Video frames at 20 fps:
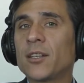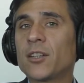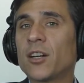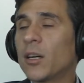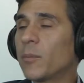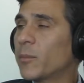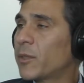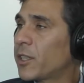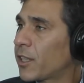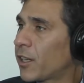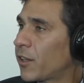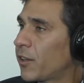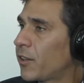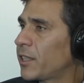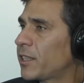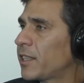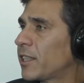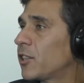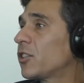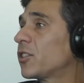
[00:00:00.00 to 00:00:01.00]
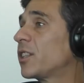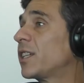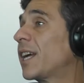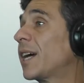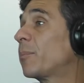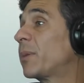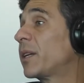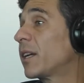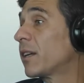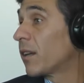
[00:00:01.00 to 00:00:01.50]
common occurrence it mm. doesn't
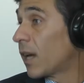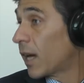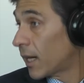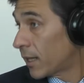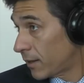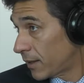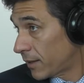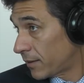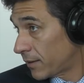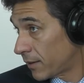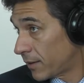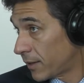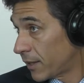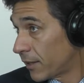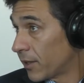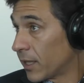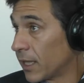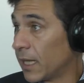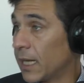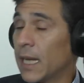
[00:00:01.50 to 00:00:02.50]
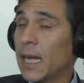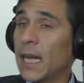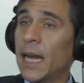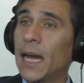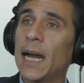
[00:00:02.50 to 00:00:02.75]
happen a lot necessarily okay.